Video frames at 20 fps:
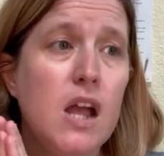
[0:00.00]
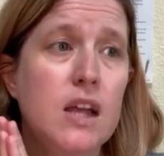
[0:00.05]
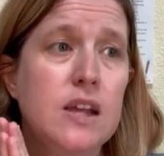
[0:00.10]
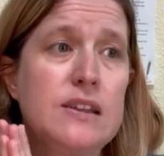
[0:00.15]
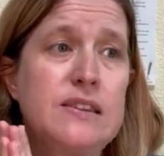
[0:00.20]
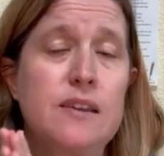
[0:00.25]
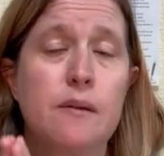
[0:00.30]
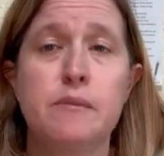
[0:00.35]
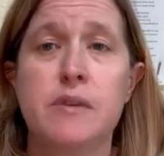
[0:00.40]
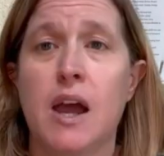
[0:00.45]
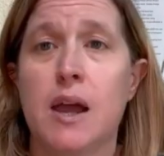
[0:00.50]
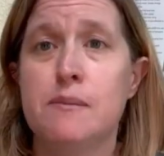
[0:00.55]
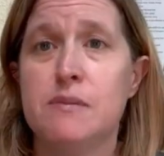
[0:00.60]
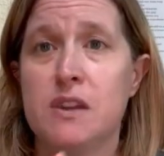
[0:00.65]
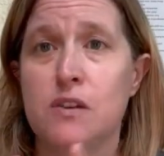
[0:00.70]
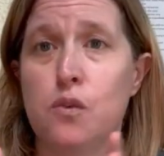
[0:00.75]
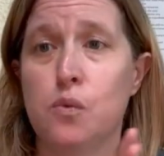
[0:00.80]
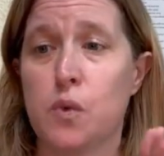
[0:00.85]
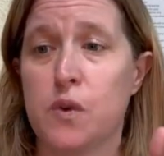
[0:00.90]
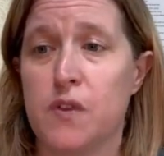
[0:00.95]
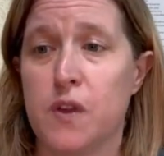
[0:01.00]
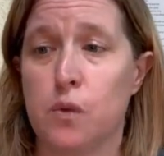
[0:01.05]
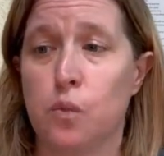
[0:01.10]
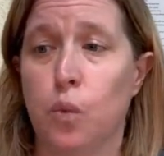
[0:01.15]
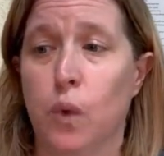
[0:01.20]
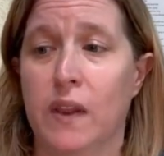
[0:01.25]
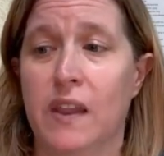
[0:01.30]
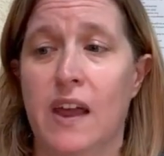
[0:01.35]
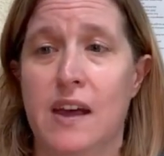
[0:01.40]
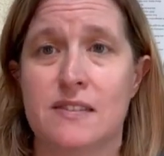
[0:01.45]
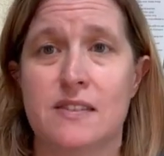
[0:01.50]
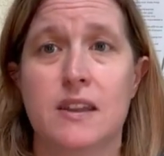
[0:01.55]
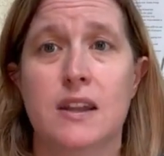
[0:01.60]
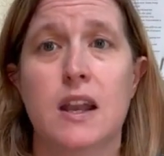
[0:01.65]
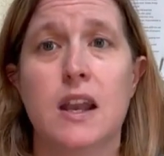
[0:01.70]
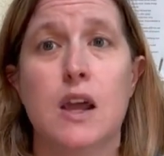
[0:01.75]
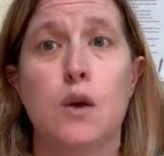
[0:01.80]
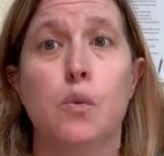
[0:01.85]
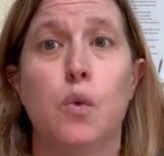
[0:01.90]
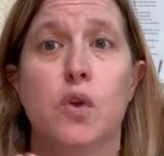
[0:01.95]
Sometimes even within one
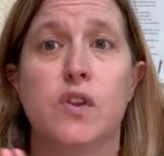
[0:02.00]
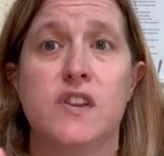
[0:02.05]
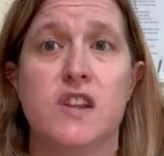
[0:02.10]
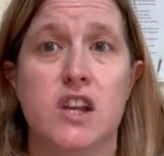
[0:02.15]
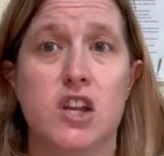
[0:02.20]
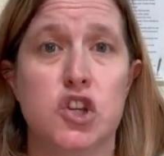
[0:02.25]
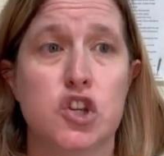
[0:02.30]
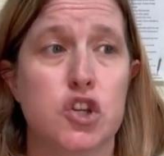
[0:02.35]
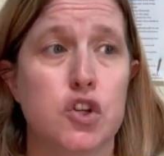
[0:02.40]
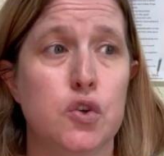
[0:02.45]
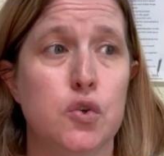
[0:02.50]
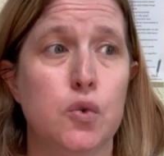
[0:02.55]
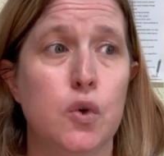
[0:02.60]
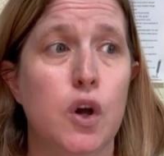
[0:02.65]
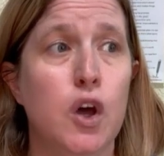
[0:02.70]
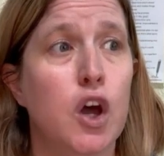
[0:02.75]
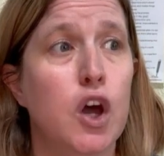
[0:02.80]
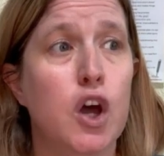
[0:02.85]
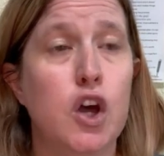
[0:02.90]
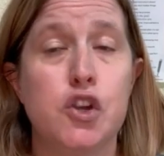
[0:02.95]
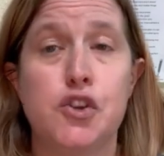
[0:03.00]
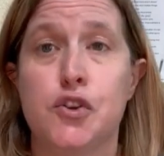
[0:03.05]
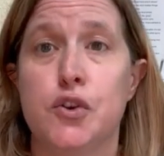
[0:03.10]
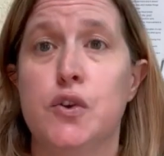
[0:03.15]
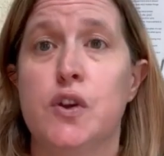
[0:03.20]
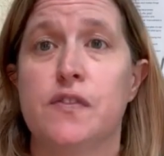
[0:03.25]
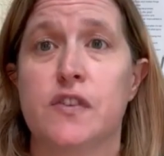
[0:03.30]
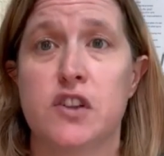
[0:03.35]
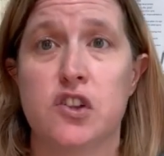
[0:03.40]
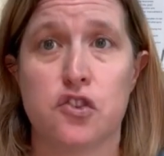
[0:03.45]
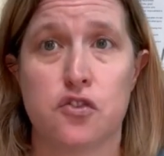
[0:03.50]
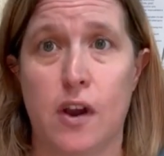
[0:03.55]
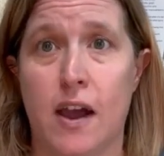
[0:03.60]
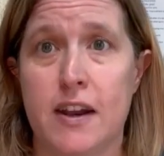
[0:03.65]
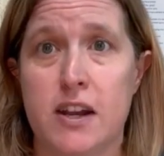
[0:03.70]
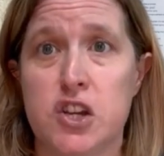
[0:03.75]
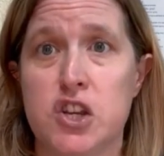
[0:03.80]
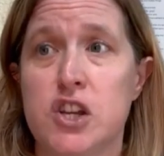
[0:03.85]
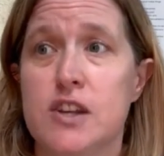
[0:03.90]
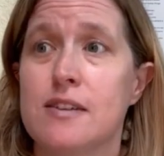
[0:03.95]
lesson, it will teach you two different
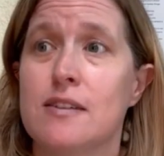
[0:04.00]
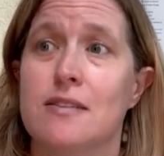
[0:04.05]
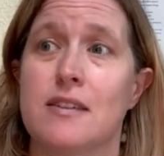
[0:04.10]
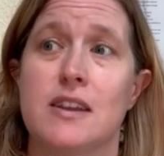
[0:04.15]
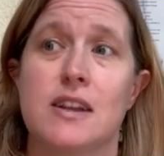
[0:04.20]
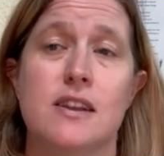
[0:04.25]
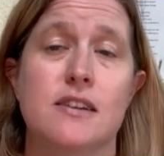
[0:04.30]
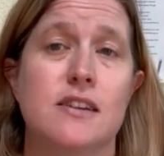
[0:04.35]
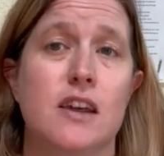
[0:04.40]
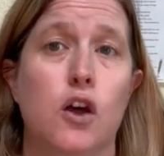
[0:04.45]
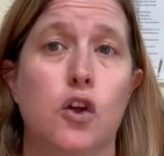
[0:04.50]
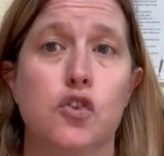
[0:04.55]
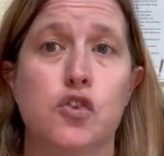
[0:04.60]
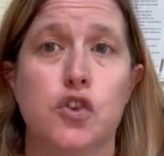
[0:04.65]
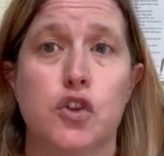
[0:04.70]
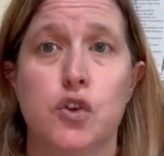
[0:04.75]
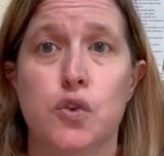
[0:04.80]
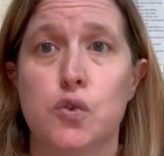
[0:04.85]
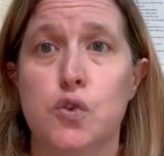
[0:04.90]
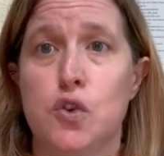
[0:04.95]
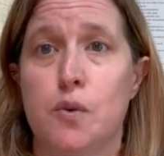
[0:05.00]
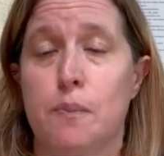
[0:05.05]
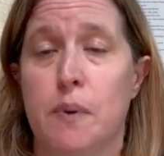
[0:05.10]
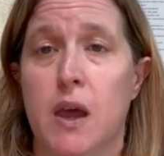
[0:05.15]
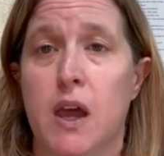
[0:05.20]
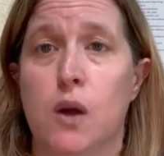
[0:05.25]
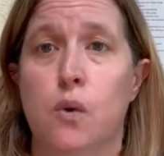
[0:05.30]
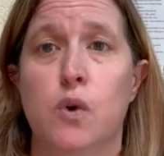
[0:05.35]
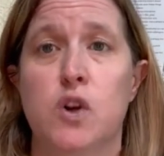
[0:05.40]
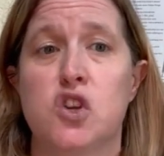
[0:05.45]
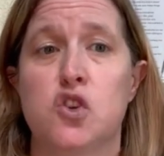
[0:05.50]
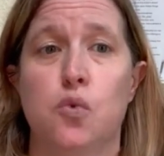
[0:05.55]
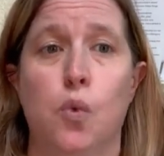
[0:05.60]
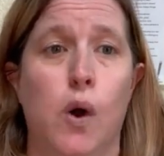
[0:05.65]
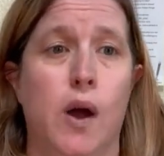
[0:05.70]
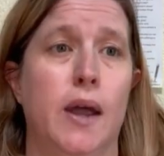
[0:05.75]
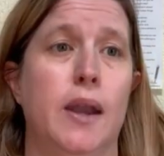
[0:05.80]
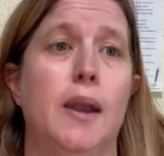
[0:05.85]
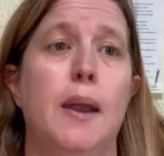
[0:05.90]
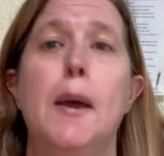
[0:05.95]
strategies and then it tells you to pick which
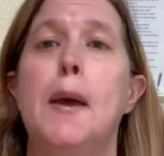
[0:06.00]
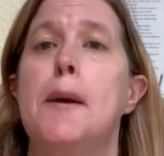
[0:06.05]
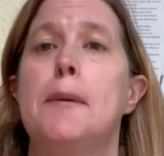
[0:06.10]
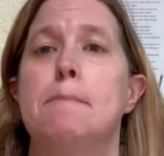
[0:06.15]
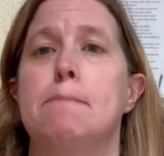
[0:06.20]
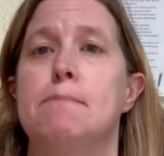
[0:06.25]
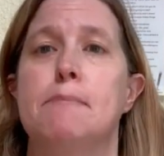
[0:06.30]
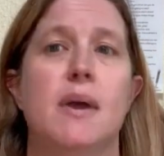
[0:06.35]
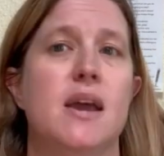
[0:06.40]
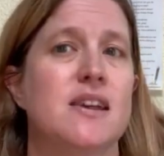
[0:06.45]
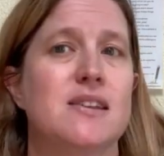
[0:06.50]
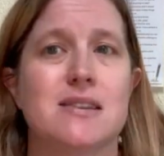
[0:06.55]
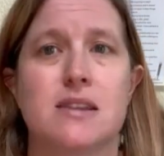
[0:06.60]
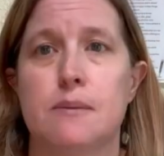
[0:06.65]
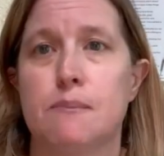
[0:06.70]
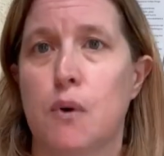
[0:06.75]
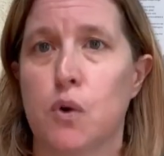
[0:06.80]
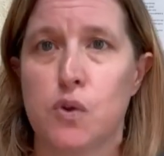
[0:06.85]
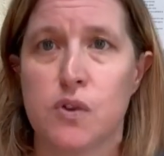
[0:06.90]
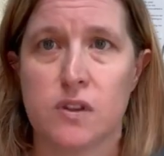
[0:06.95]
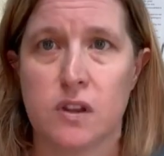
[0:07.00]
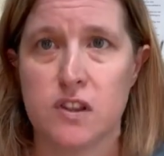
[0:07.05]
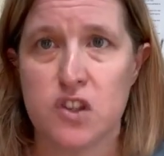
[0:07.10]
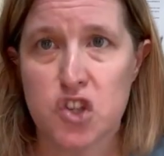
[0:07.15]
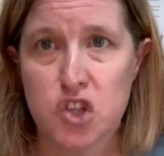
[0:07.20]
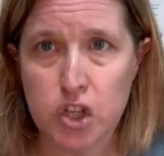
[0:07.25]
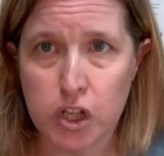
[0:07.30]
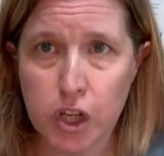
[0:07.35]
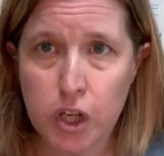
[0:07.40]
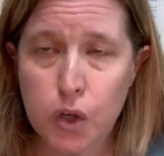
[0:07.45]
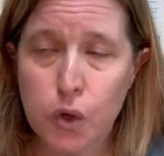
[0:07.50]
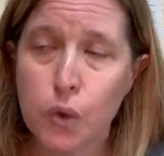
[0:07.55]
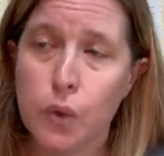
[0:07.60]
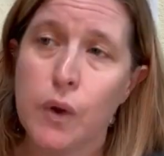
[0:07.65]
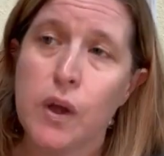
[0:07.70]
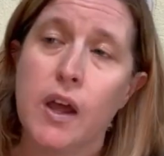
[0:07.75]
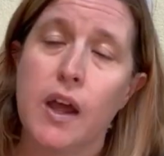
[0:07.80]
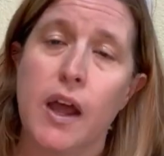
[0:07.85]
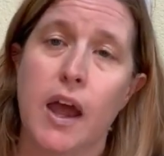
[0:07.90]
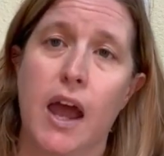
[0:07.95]
one makes the most sense to you
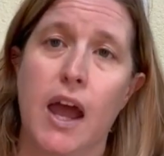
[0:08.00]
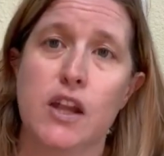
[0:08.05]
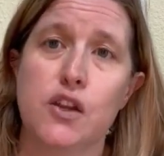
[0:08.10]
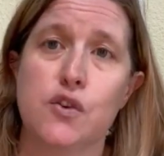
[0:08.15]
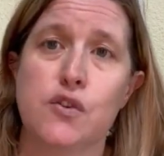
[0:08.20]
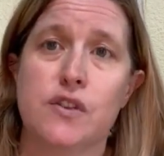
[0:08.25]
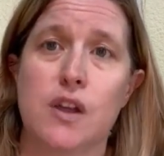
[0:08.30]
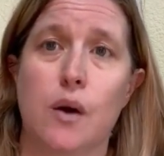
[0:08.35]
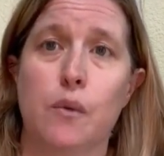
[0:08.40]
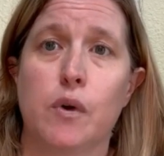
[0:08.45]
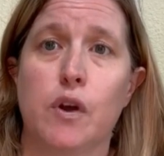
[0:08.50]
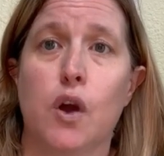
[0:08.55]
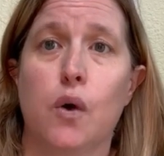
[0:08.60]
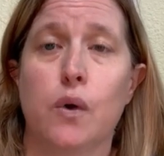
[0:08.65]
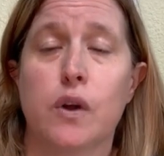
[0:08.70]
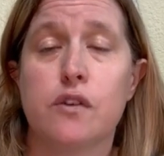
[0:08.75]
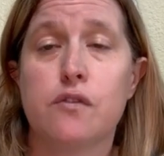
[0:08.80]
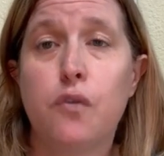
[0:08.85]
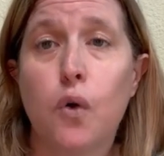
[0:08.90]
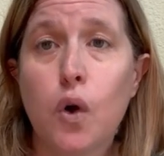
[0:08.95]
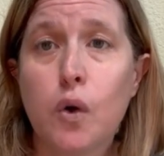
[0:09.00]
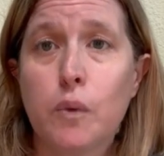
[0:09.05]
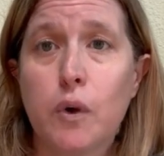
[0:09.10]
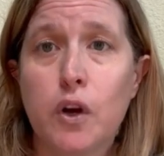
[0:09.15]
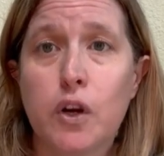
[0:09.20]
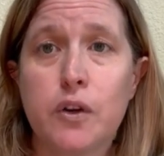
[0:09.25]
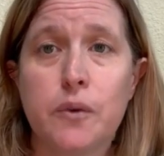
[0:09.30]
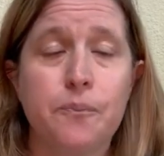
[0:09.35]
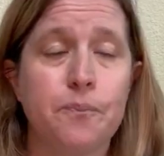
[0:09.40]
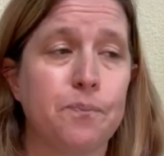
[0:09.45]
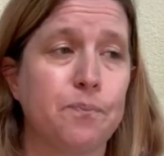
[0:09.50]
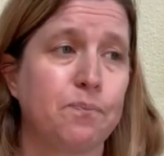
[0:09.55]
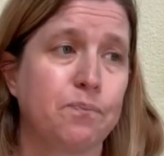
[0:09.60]
and use that one going forward.